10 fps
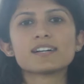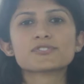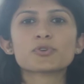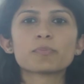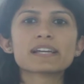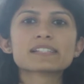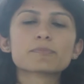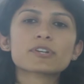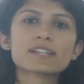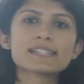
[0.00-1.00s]
So my
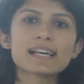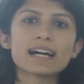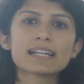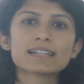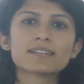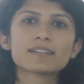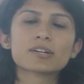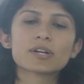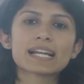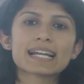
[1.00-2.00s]
experience at uh,
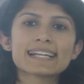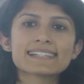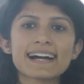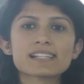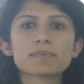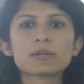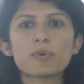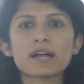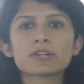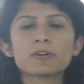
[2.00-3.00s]
Great Lakes has been
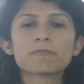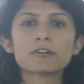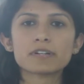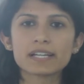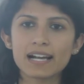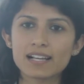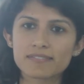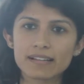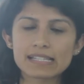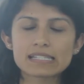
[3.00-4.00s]
one of learning
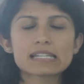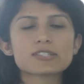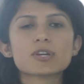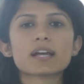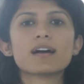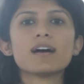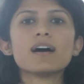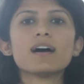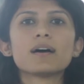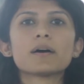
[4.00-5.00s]
as well as teaching.
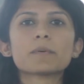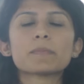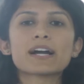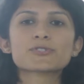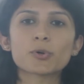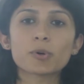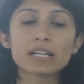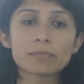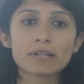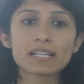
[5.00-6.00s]
Uh, I
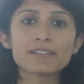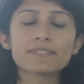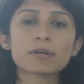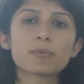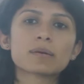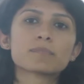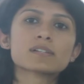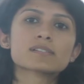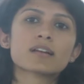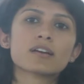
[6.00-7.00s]
strongly believe that one
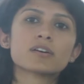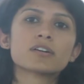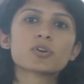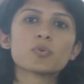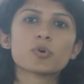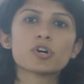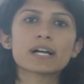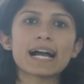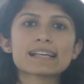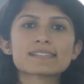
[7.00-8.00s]
must learn to
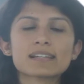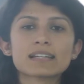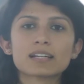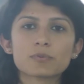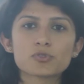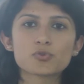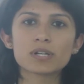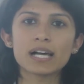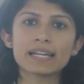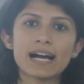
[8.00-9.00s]
work as an
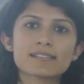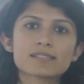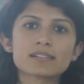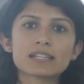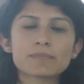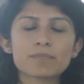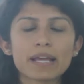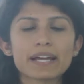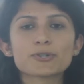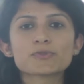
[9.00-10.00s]
individual and as a team
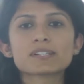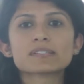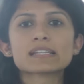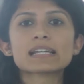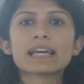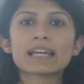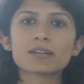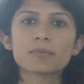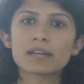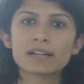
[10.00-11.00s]
player to succeed
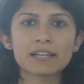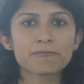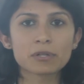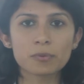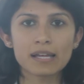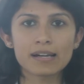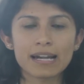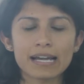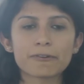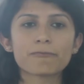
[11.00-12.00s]
anywhere and everywhere
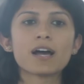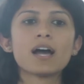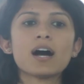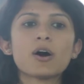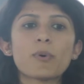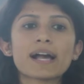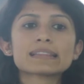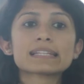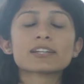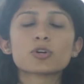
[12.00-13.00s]
in life.
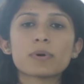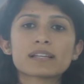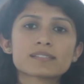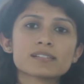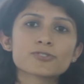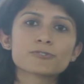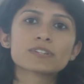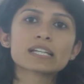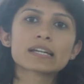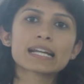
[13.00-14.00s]
While the robustness
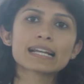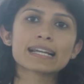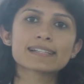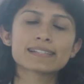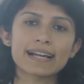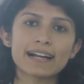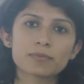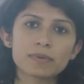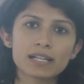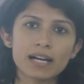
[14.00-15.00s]
of the Great Lakes
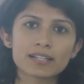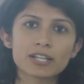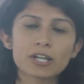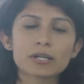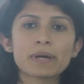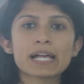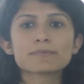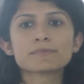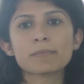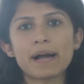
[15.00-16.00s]
academic curriculum
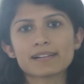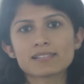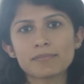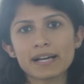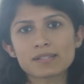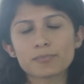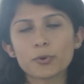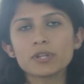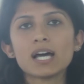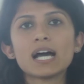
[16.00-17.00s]
helps me maximize
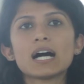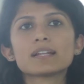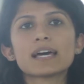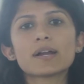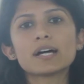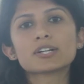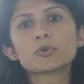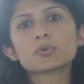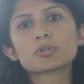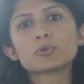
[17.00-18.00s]
both, uh, there are
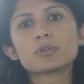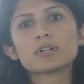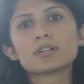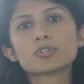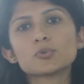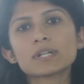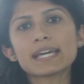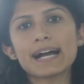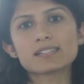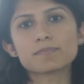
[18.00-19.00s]
uh, two
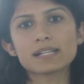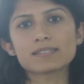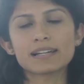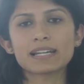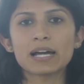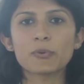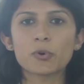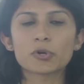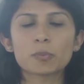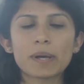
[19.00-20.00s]
key aspects that I
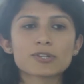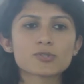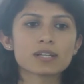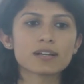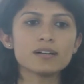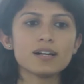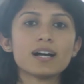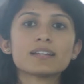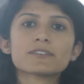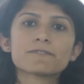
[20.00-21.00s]
want to mention here.
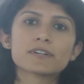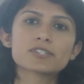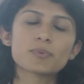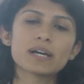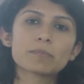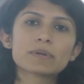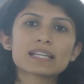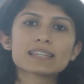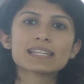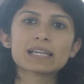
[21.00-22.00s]
The first one
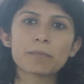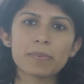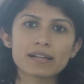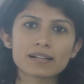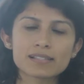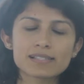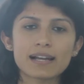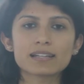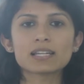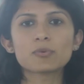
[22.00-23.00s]
being the empirical
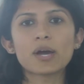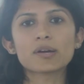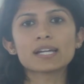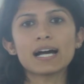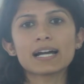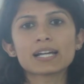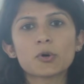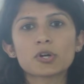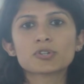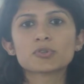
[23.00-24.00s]
study wherein I
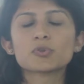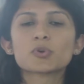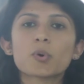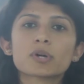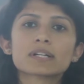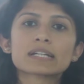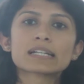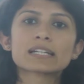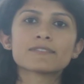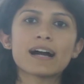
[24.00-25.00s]
got to do
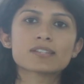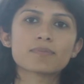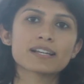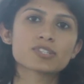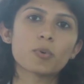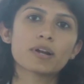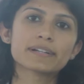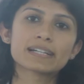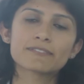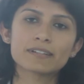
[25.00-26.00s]
quantitative as well as
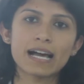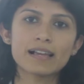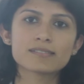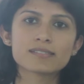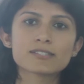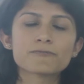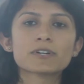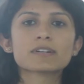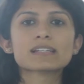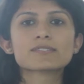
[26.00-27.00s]
qualitative analysis
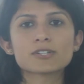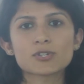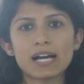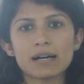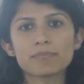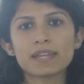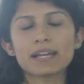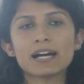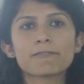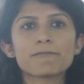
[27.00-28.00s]
for a research gap
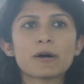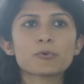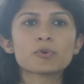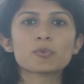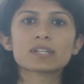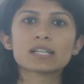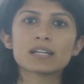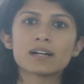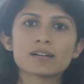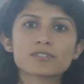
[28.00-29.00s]
that I found
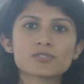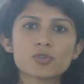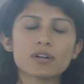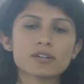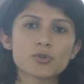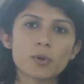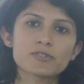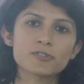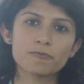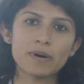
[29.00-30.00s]
within a, a
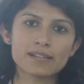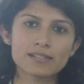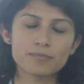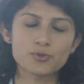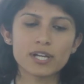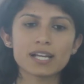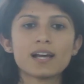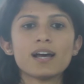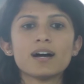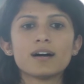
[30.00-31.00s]
choice of my subject.
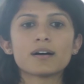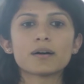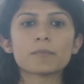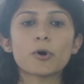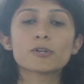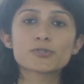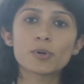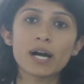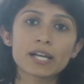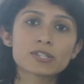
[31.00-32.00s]
Uh,
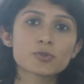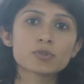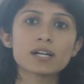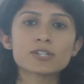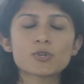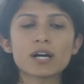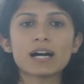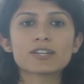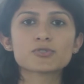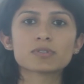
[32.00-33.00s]
also, I stood,
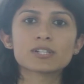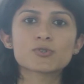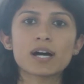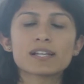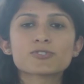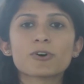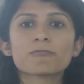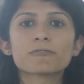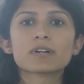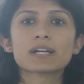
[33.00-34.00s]
stood the chance
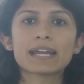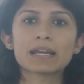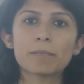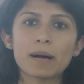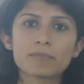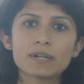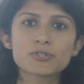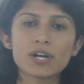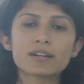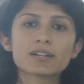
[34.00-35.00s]
of uh, getting
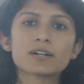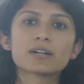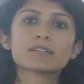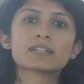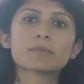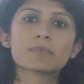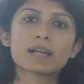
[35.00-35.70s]
published under the